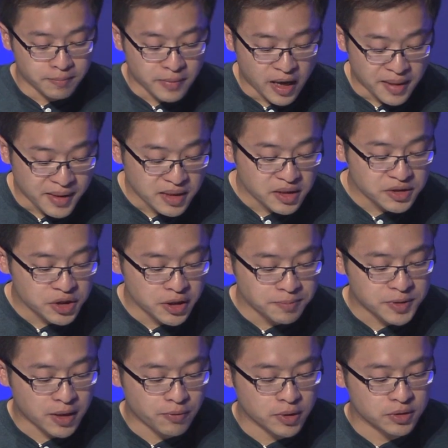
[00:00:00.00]
Another tips
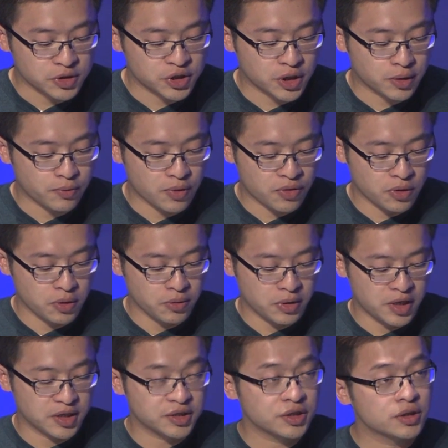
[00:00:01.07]
I want to share with you
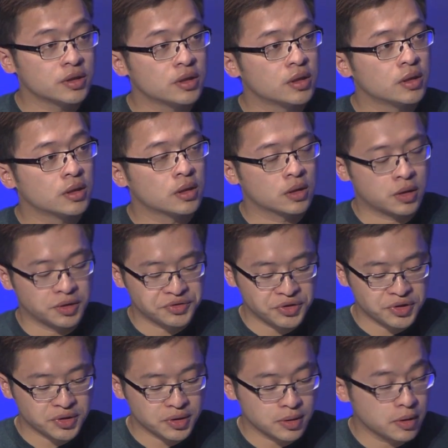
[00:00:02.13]
is
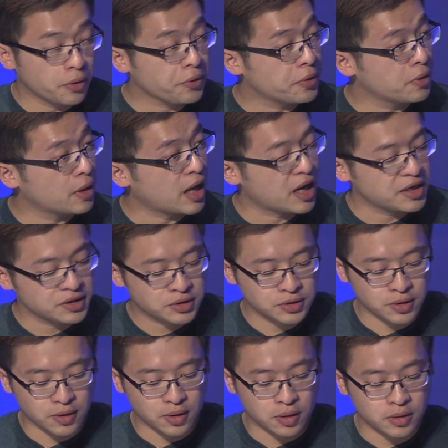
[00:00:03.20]
consider localize
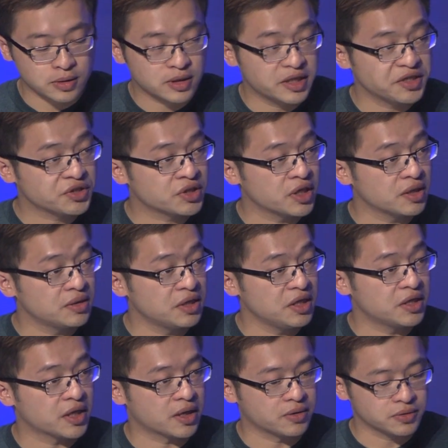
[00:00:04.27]
your listing
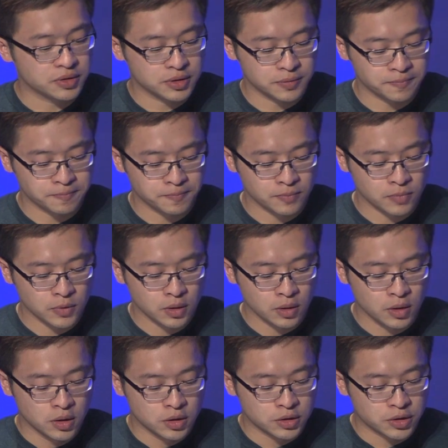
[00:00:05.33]
details.
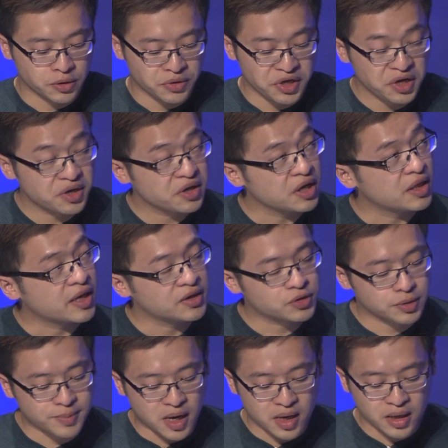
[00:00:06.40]
So here in
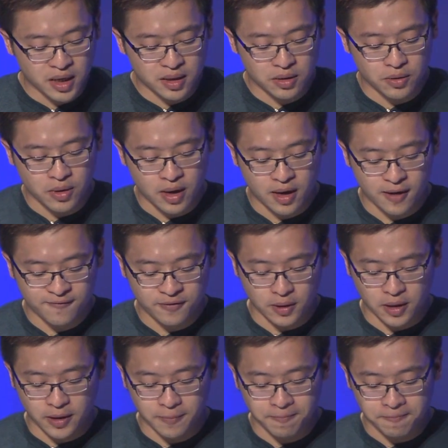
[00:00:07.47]
Android market, you have,
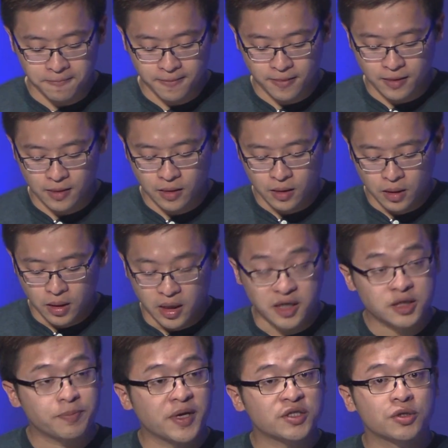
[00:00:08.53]

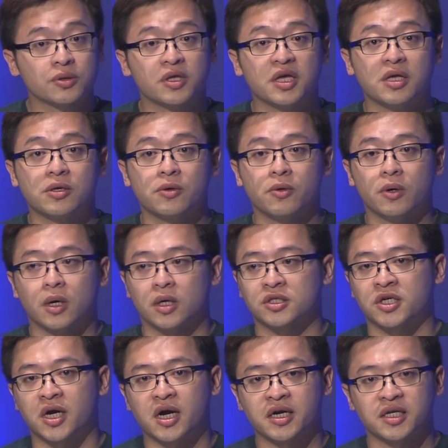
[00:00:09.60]
especially you are
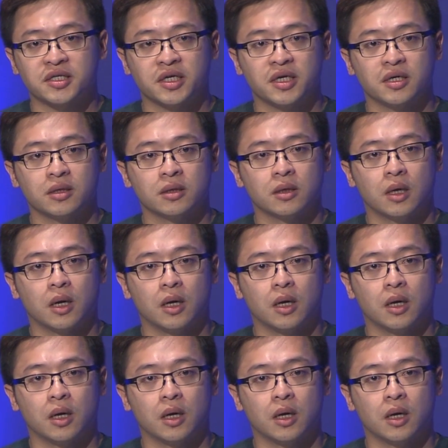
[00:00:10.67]
targeting